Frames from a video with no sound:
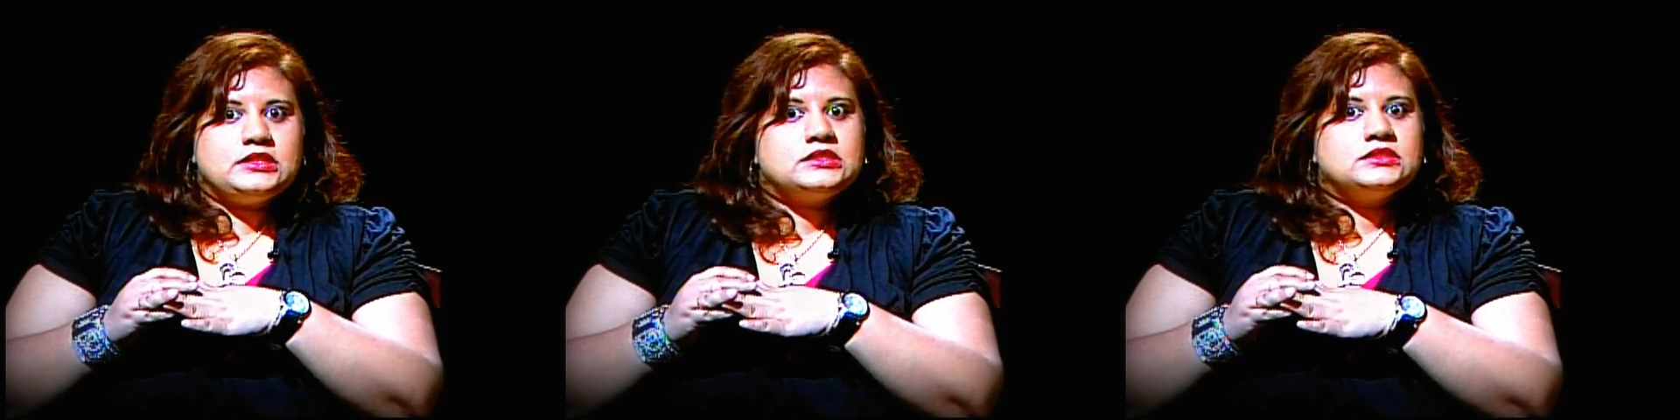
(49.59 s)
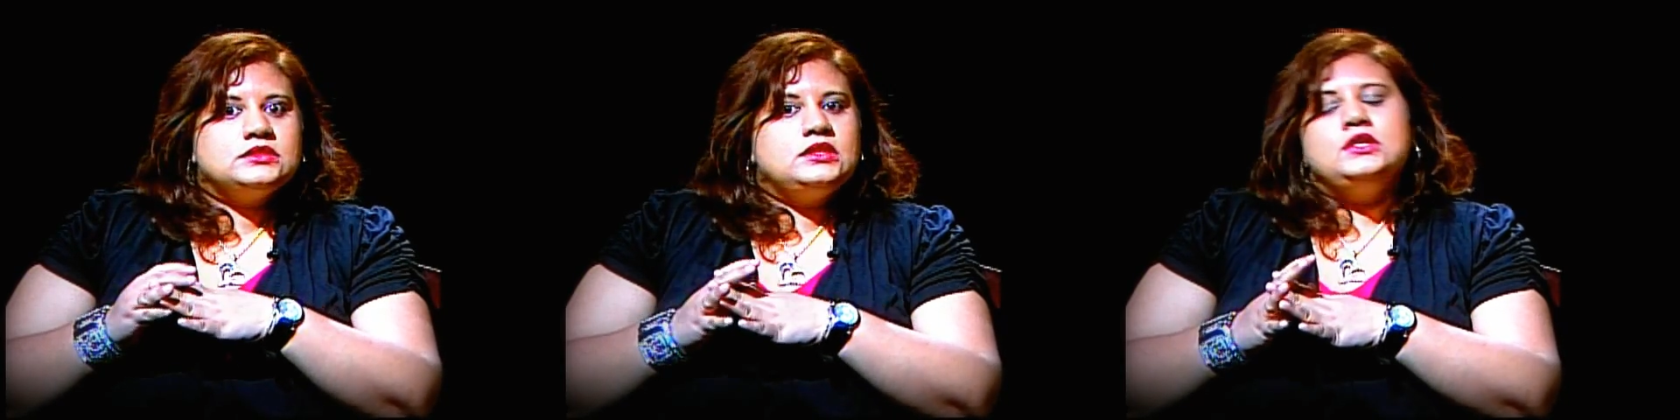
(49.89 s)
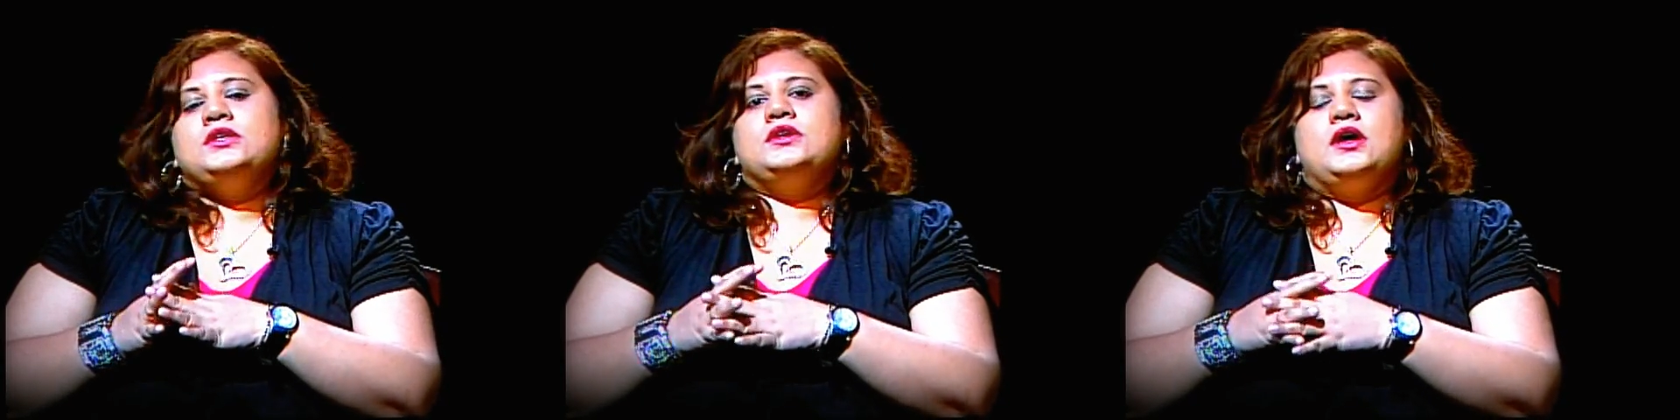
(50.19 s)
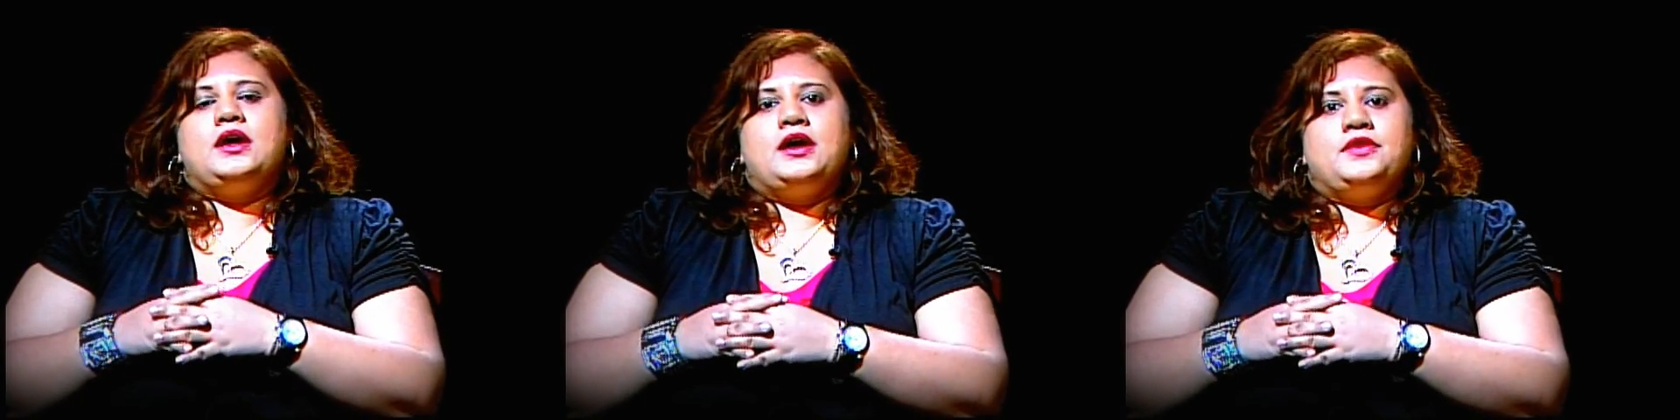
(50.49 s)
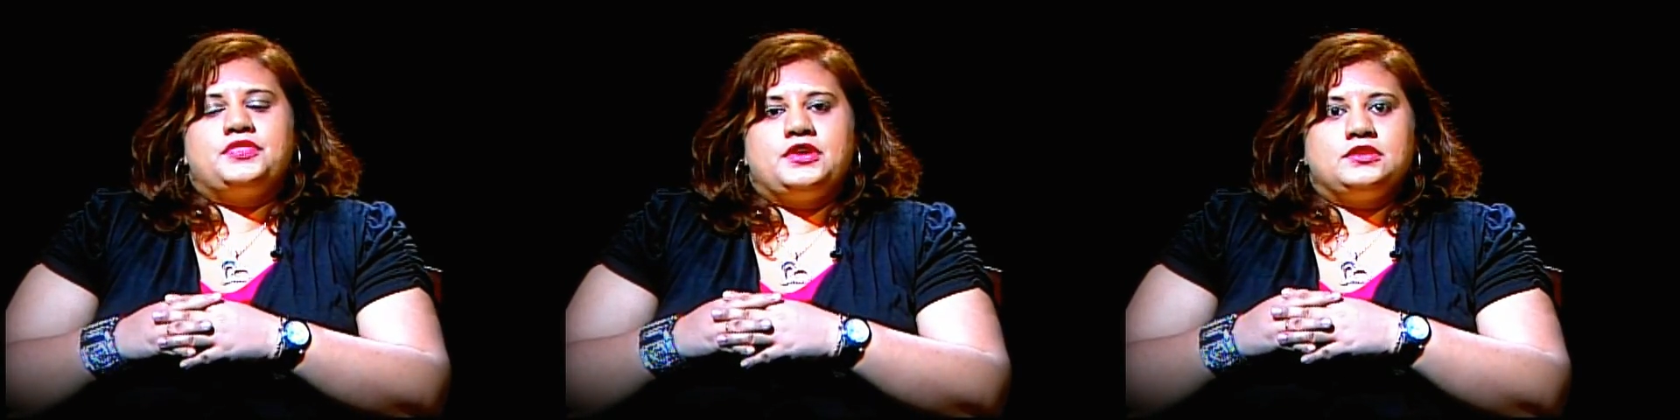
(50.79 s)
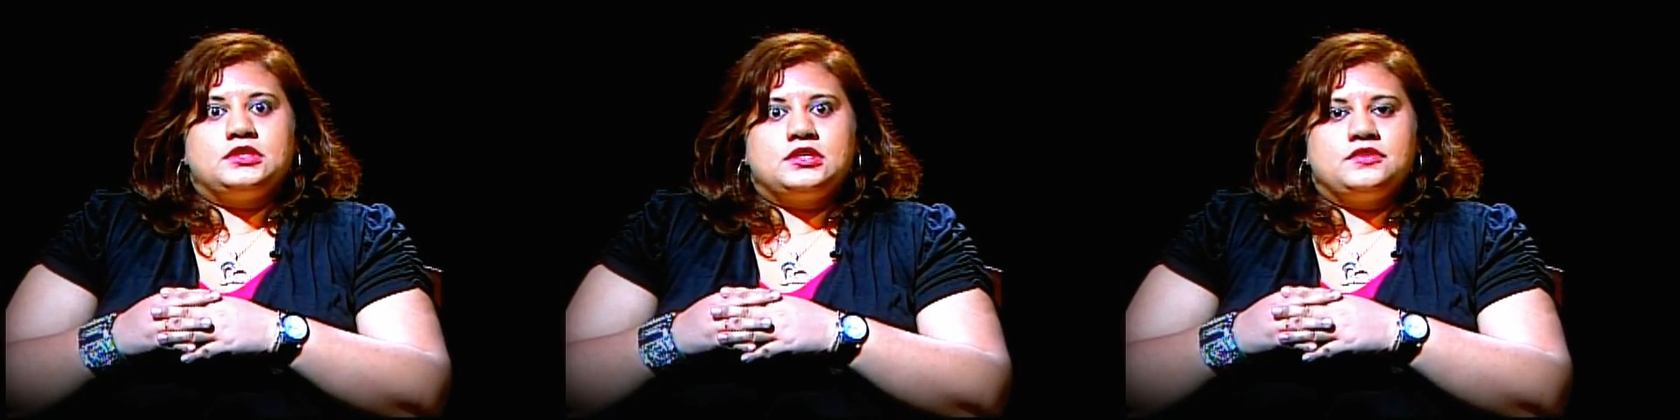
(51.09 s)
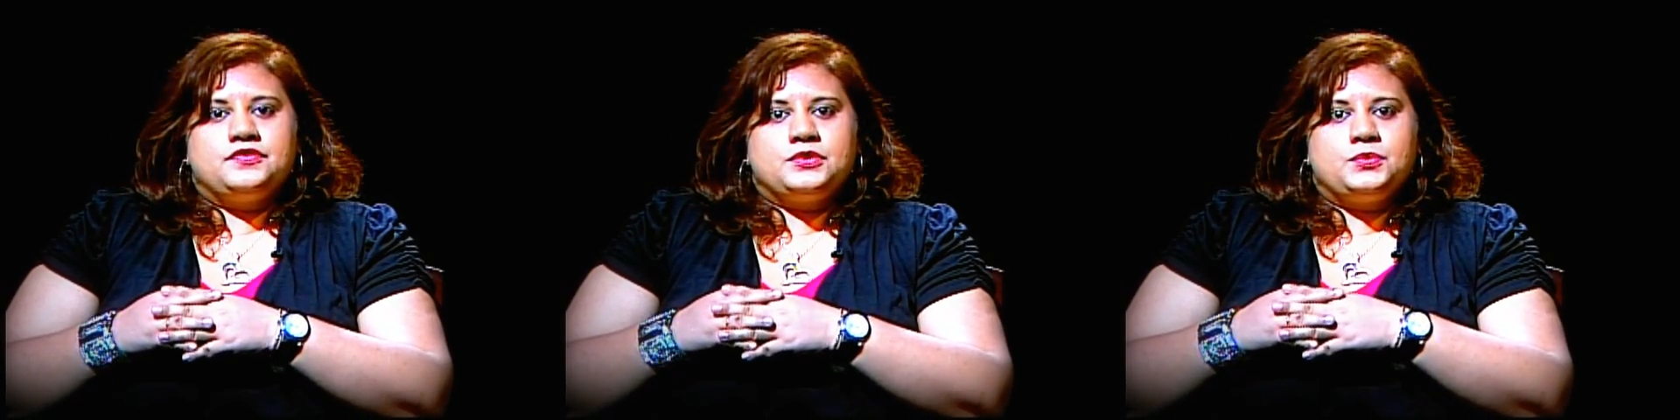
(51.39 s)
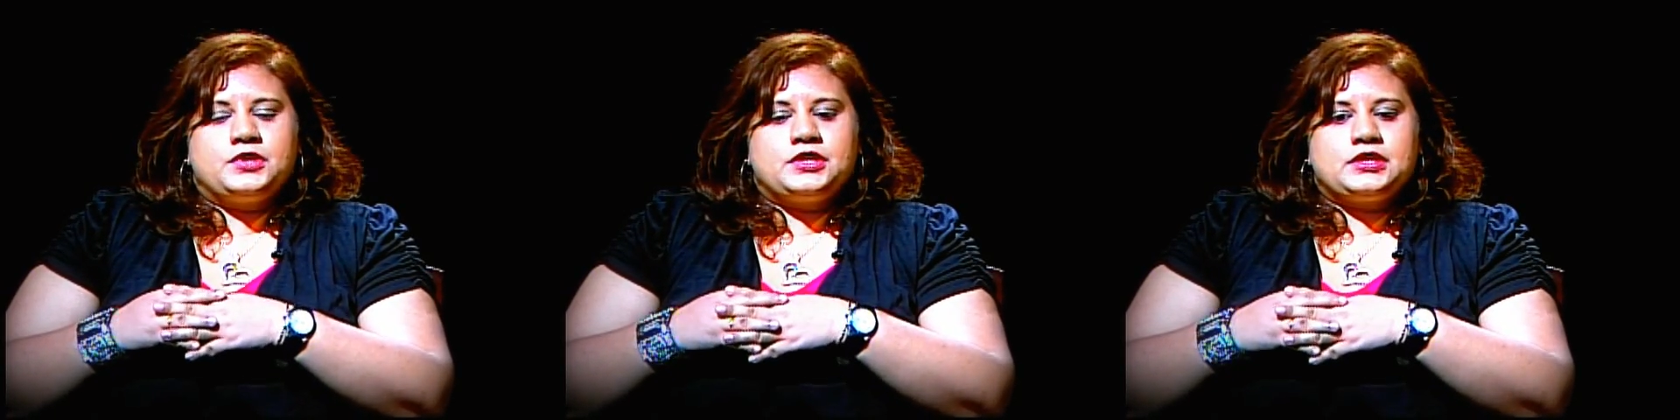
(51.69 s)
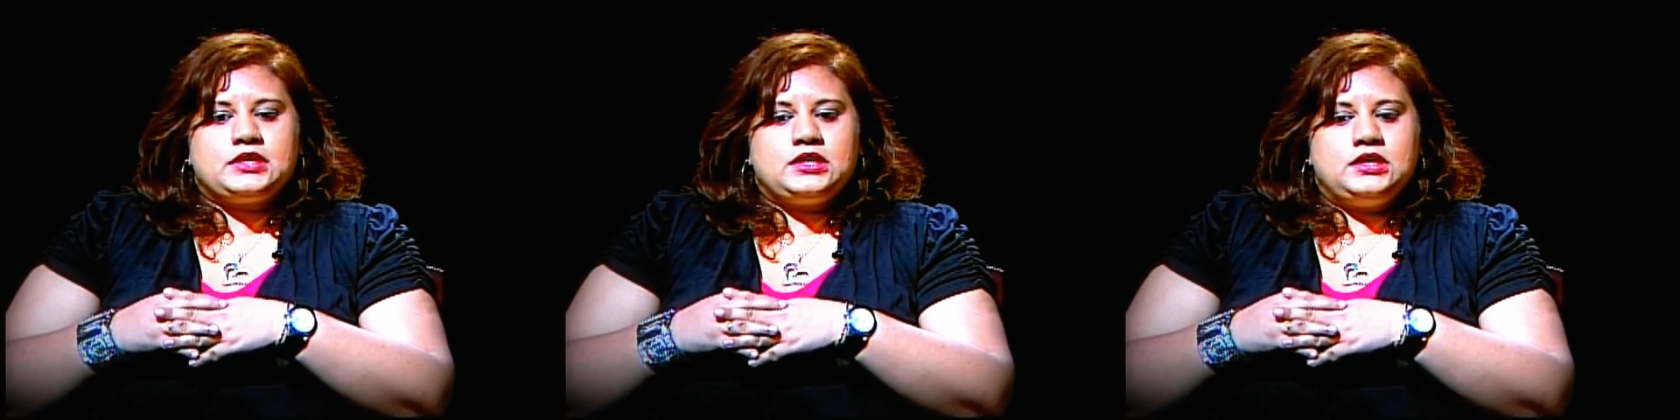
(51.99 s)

us out there looking for work.